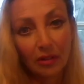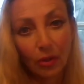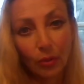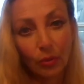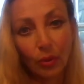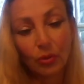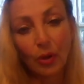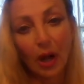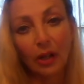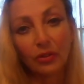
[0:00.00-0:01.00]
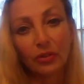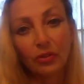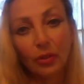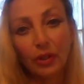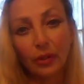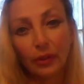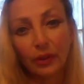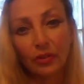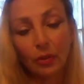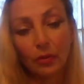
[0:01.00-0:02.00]
No trials, no
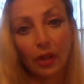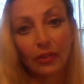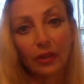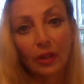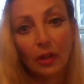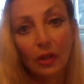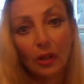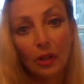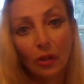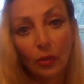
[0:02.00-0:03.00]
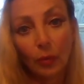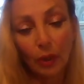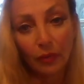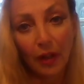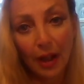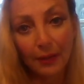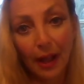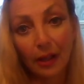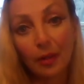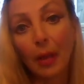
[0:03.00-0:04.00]
hearings, no nothing. We found
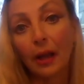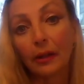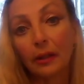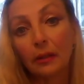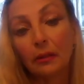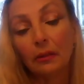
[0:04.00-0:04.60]
out about it